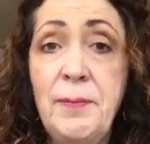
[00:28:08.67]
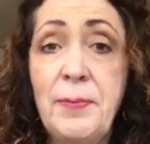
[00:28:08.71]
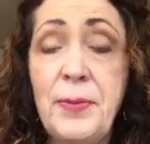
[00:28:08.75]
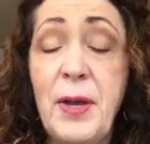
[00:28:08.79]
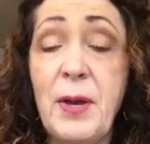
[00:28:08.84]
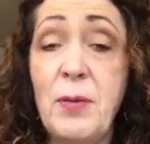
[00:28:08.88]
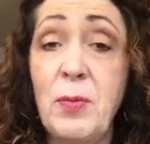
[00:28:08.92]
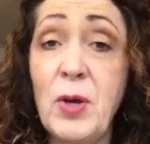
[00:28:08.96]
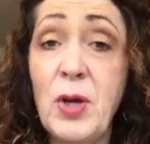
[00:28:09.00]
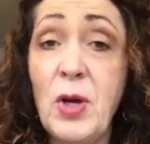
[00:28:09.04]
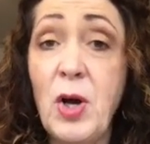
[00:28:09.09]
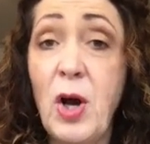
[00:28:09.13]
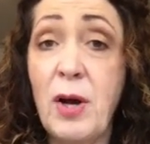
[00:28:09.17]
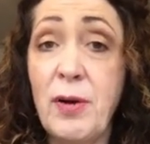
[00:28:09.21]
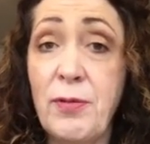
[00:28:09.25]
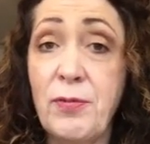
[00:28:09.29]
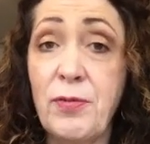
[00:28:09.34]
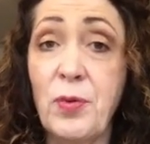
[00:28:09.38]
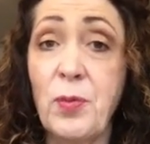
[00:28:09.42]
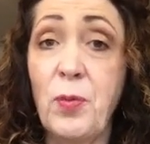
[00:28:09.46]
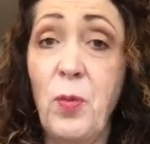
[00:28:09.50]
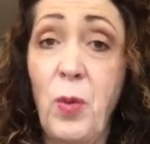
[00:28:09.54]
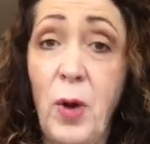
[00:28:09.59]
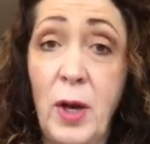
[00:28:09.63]
And we got it
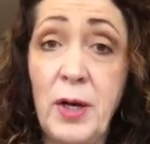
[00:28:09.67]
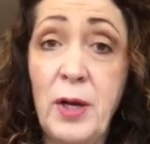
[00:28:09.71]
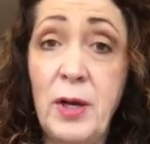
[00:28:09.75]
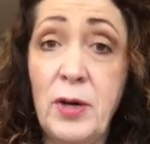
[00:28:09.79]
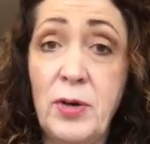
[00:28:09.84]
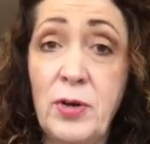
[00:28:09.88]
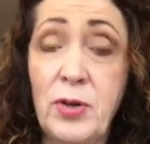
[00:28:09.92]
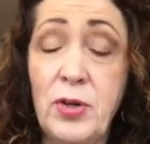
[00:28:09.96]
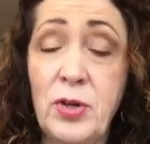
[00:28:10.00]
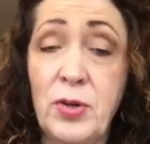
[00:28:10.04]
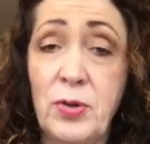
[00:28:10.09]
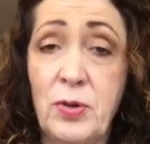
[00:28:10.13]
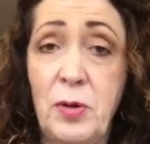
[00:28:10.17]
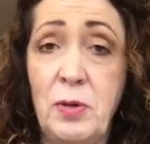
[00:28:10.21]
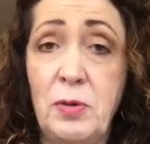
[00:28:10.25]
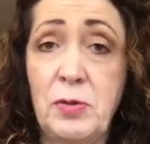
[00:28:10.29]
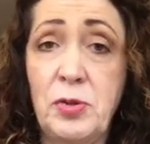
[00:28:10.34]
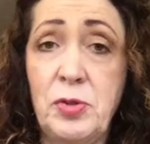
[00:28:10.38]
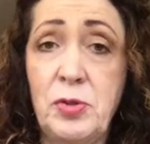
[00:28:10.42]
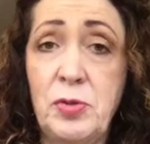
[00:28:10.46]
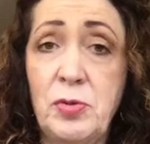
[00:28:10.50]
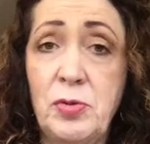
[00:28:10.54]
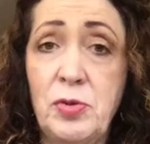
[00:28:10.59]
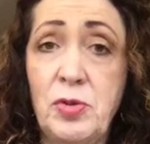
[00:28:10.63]
for 100
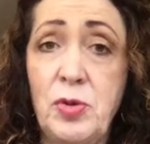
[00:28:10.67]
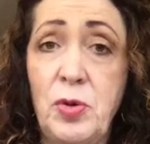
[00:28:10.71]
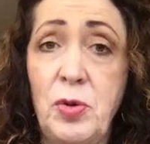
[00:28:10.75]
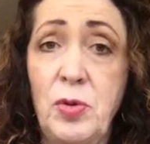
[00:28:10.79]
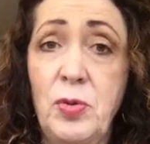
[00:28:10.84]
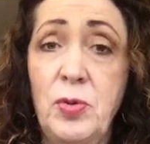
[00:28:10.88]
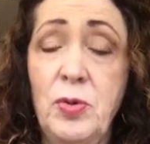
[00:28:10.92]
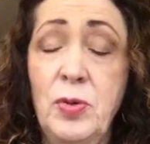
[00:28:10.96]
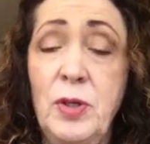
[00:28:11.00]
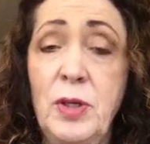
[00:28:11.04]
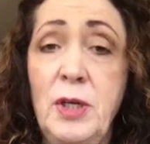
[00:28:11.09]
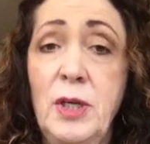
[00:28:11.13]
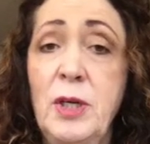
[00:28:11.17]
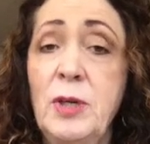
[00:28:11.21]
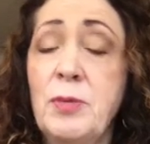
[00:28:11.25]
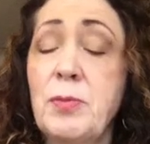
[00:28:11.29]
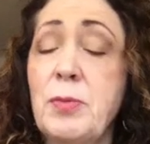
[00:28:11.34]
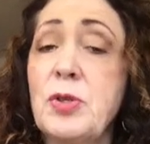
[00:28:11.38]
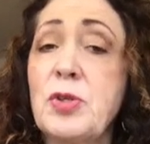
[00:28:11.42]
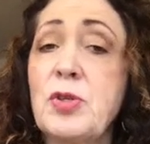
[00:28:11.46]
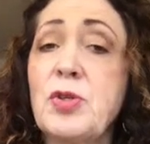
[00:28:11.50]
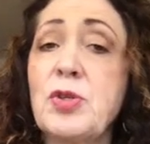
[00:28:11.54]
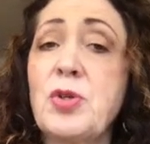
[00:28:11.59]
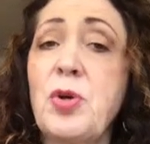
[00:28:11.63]
euros. So
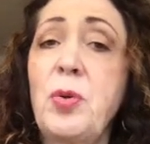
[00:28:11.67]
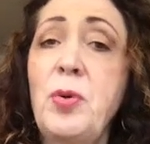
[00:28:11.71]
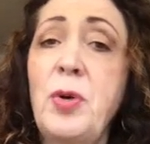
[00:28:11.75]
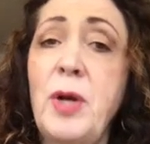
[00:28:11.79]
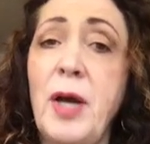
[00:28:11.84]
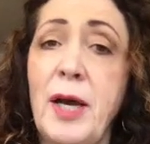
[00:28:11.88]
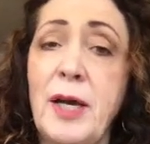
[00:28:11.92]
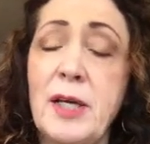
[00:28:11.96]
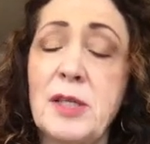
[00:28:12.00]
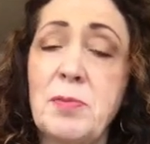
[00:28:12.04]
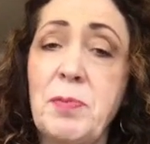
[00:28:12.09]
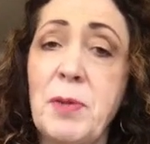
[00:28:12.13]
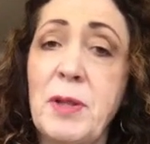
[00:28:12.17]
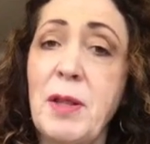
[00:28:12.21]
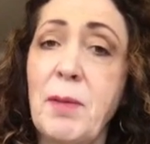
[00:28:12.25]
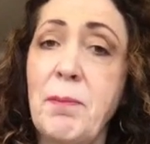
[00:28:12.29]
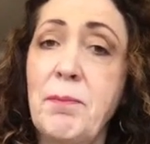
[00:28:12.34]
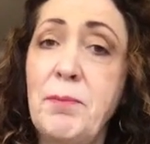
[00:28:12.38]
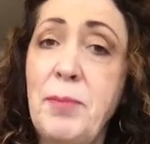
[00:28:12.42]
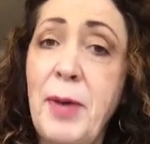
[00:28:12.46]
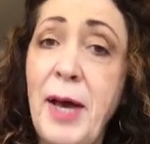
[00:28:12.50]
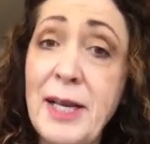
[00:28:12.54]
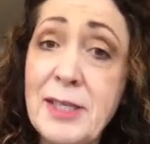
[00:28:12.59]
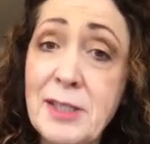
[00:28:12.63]
was so nice. But the
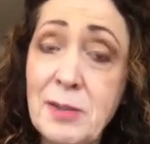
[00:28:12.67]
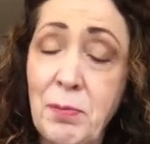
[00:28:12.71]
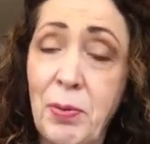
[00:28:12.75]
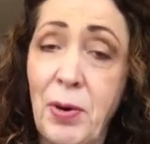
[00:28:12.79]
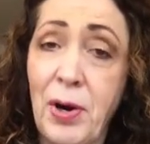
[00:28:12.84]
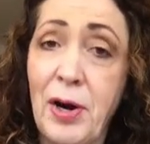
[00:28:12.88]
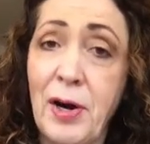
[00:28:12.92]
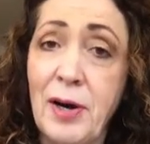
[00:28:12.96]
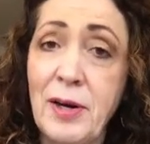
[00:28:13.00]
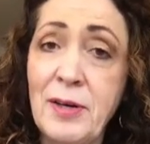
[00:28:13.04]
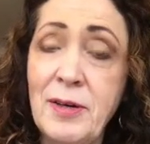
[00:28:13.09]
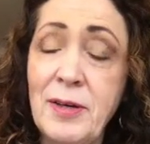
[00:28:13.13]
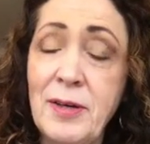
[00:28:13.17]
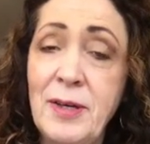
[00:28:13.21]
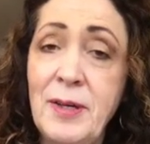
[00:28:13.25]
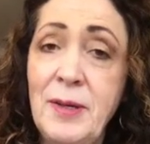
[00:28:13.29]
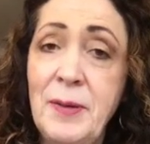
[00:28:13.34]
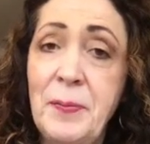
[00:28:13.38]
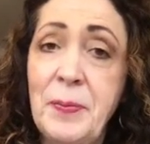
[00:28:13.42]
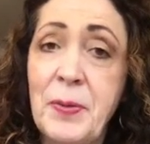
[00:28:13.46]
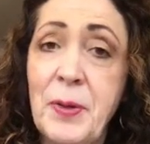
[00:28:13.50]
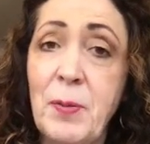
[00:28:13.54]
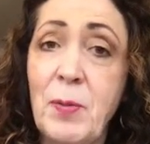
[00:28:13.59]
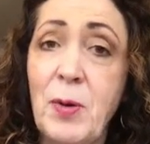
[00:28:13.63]
best part
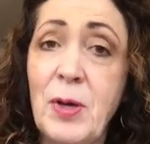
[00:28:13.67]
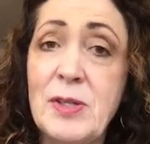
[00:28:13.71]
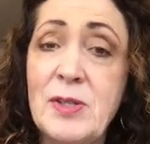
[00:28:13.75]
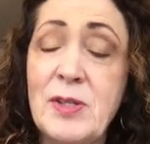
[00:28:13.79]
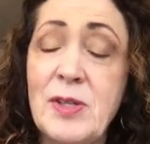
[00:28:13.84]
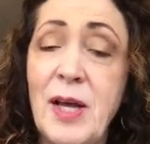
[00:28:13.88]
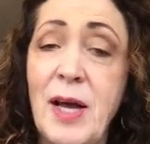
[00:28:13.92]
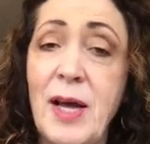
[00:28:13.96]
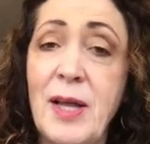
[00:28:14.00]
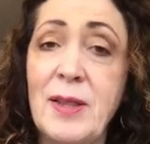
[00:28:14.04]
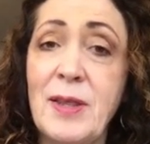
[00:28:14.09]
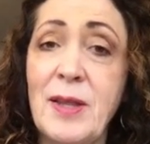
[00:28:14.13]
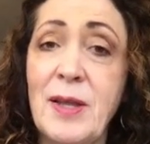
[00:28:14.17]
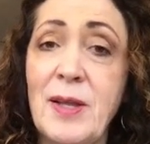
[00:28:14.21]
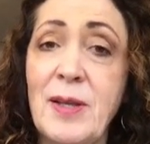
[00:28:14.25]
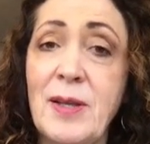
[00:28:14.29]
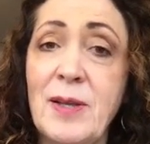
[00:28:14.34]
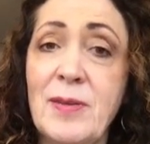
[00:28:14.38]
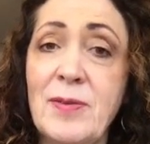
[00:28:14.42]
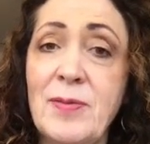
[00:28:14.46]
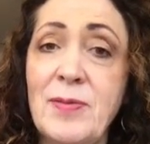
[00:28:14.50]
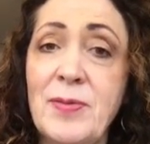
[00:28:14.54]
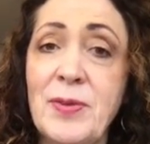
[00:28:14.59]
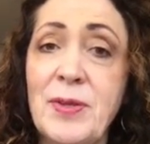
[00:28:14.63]
was that
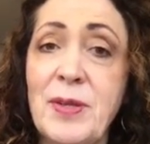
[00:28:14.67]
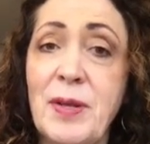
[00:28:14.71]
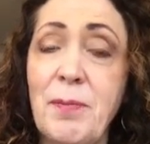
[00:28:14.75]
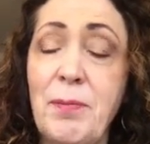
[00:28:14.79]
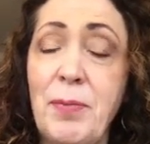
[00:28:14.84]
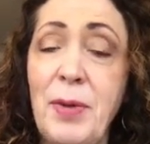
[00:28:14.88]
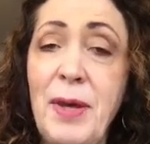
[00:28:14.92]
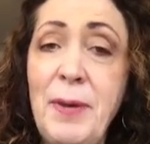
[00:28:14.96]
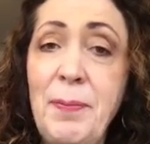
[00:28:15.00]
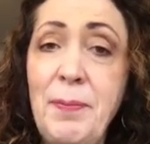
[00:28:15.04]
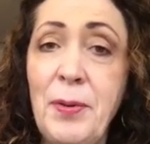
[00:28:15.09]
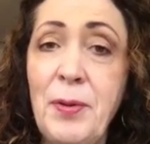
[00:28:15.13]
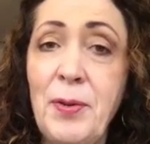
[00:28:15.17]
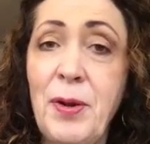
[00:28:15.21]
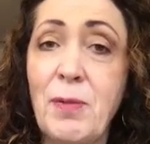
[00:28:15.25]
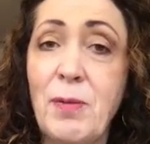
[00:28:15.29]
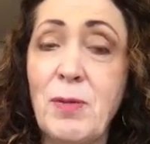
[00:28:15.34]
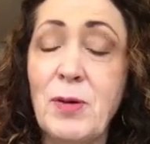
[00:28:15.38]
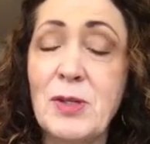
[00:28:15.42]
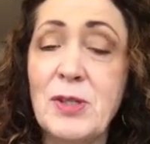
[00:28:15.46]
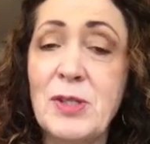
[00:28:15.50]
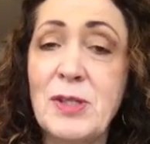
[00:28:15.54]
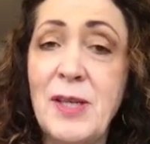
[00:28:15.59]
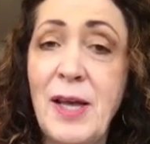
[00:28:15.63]
the people that
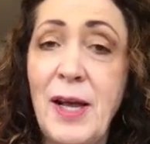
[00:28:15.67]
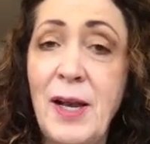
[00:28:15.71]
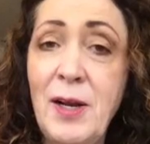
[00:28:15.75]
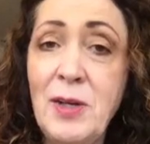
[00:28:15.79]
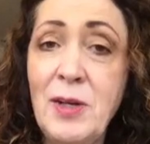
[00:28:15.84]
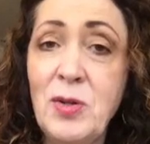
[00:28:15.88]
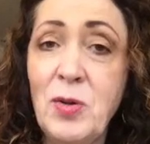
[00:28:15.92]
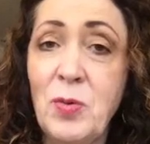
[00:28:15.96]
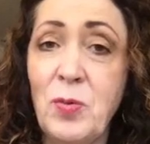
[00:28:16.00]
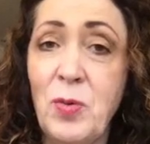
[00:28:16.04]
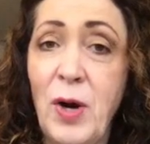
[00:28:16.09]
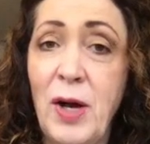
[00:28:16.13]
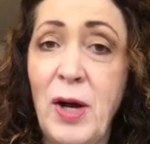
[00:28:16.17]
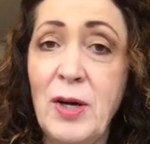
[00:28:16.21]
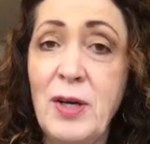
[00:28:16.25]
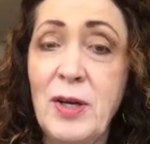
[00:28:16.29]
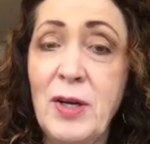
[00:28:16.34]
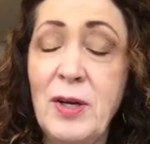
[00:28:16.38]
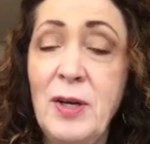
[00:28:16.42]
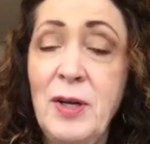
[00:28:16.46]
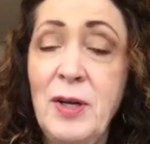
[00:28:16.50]
were selling the rug